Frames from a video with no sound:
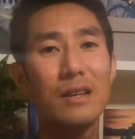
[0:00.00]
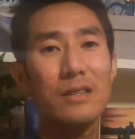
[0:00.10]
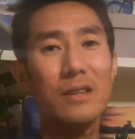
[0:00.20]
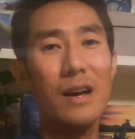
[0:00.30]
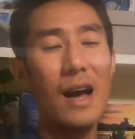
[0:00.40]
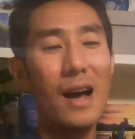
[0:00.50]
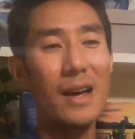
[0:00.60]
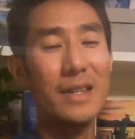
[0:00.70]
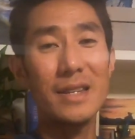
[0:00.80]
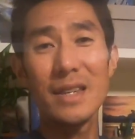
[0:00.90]
So
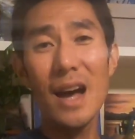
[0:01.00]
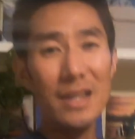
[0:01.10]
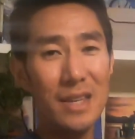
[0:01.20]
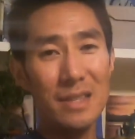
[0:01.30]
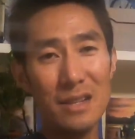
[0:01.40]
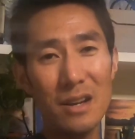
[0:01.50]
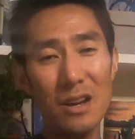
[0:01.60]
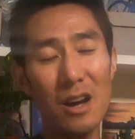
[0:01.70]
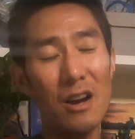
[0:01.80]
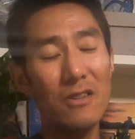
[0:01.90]
I did not get the
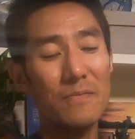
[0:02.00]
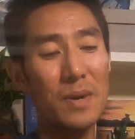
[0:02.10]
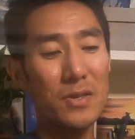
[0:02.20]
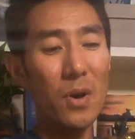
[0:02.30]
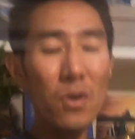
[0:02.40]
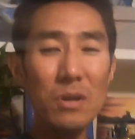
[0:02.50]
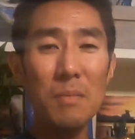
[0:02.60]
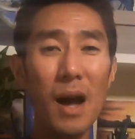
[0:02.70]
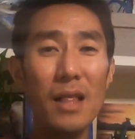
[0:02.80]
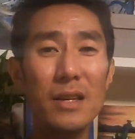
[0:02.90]
cutoff. My total
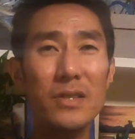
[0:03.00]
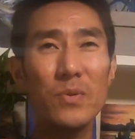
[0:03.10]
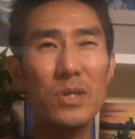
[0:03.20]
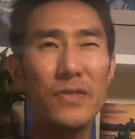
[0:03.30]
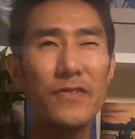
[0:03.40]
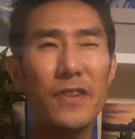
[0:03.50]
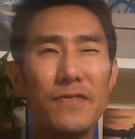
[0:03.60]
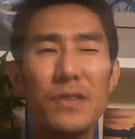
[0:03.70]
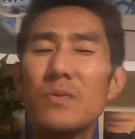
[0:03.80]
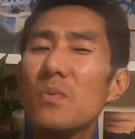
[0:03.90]
mileage was
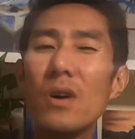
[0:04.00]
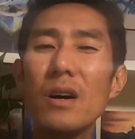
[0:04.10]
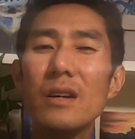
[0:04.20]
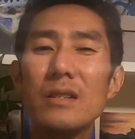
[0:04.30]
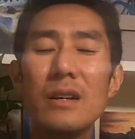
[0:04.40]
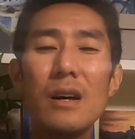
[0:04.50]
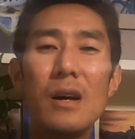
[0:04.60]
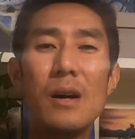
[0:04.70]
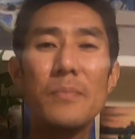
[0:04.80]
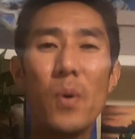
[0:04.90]

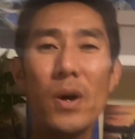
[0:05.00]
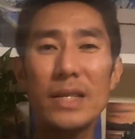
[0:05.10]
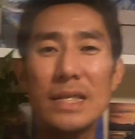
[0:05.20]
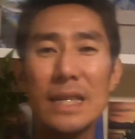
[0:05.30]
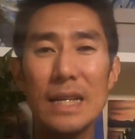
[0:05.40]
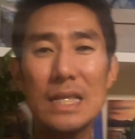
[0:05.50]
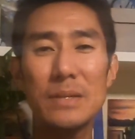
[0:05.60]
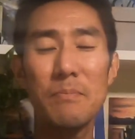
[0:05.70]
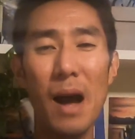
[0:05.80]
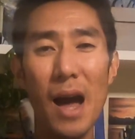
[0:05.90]

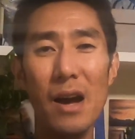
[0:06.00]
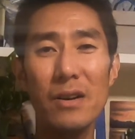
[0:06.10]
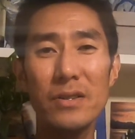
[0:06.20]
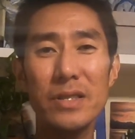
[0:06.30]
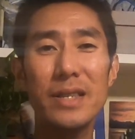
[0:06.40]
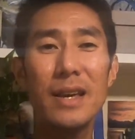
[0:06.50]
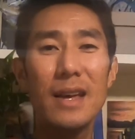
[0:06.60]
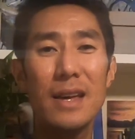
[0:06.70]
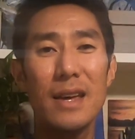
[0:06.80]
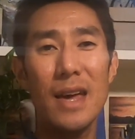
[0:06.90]
51.6 miles,
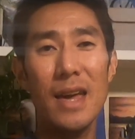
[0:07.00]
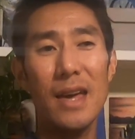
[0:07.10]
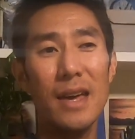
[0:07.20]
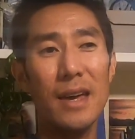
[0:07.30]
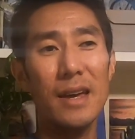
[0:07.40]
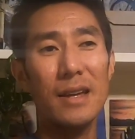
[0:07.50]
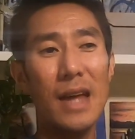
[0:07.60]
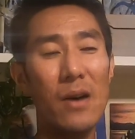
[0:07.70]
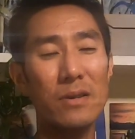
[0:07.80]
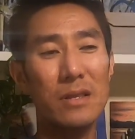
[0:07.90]
and
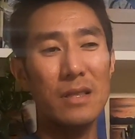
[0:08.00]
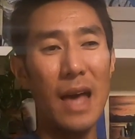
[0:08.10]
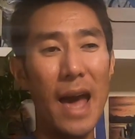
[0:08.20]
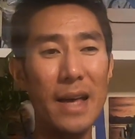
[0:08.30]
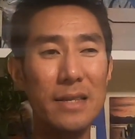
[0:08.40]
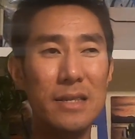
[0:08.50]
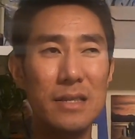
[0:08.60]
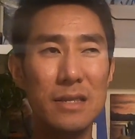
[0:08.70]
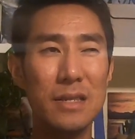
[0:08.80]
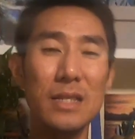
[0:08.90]
I was the
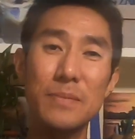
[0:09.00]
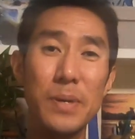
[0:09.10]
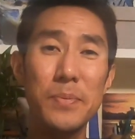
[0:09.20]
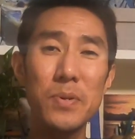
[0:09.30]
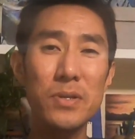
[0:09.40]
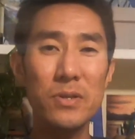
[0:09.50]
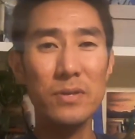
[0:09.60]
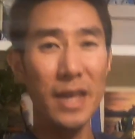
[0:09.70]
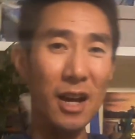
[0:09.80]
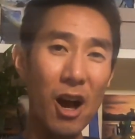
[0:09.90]
last 6 people to
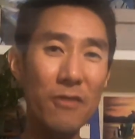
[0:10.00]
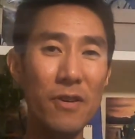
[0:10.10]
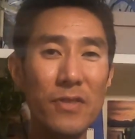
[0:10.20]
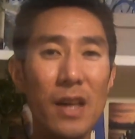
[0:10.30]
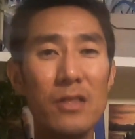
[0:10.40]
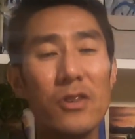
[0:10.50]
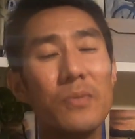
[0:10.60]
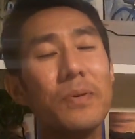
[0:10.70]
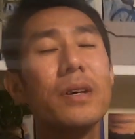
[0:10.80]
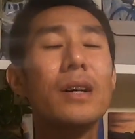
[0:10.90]
take off on that
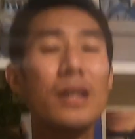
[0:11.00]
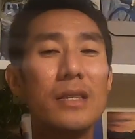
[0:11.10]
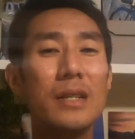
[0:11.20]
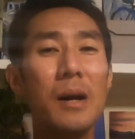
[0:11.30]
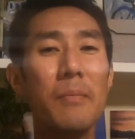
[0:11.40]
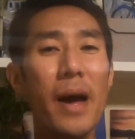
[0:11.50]
loop to come